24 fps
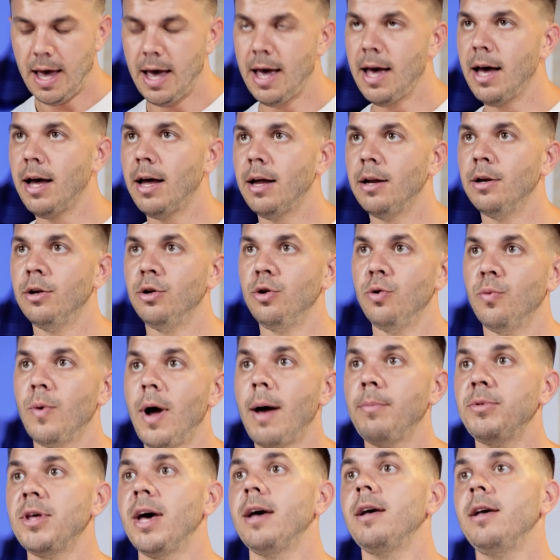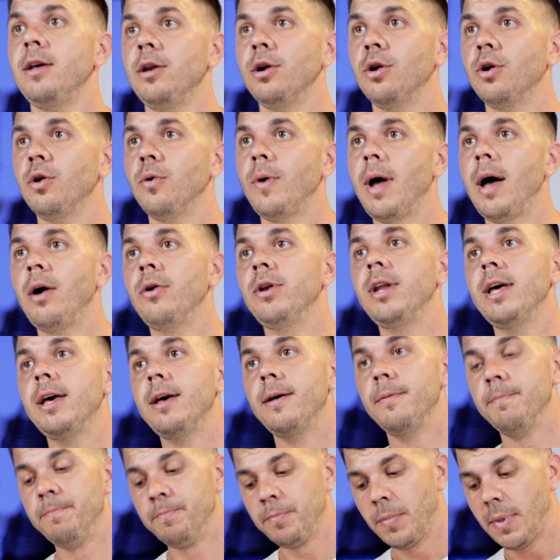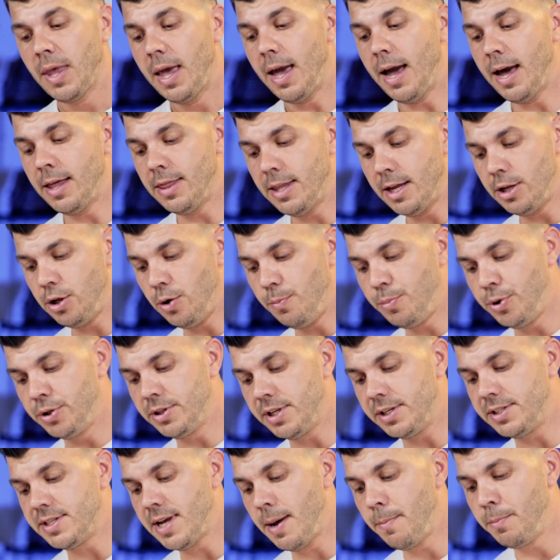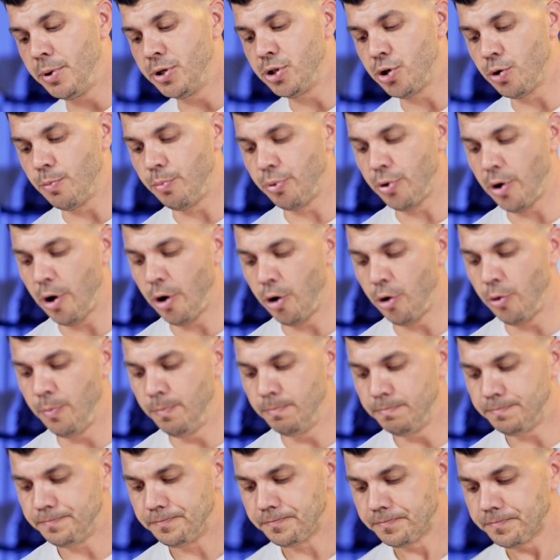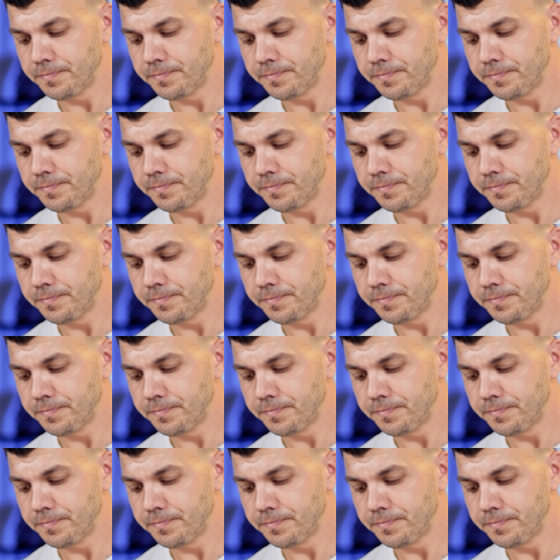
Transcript: And you wrap that heater around it, and then you put the temperature probe